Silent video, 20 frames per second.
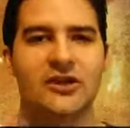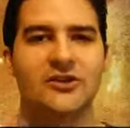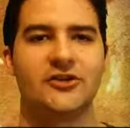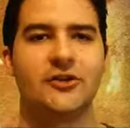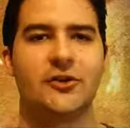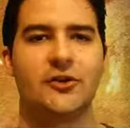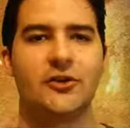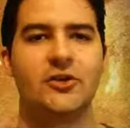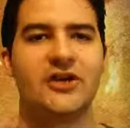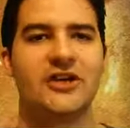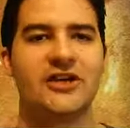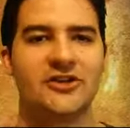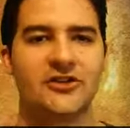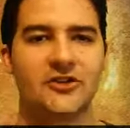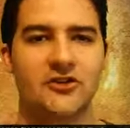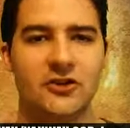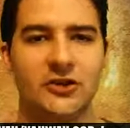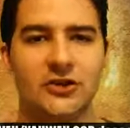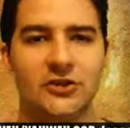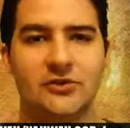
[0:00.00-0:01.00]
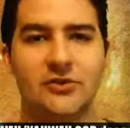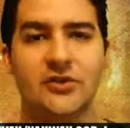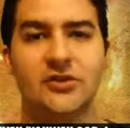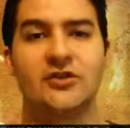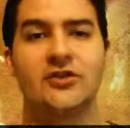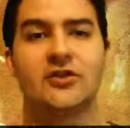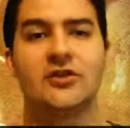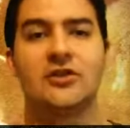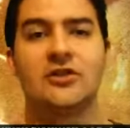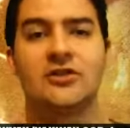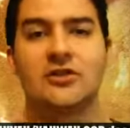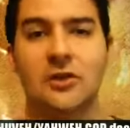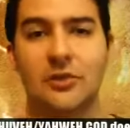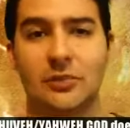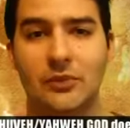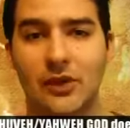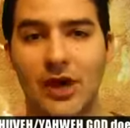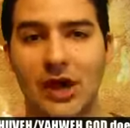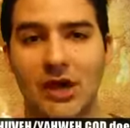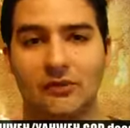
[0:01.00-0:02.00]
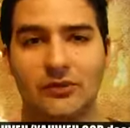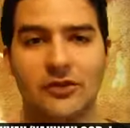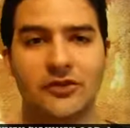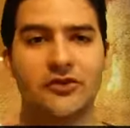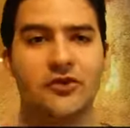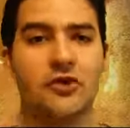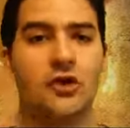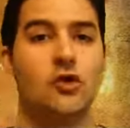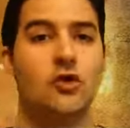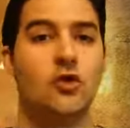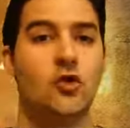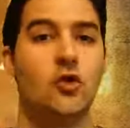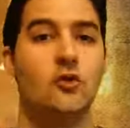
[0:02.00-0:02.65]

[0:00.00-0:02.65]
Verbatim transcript: us through His servants the prophets,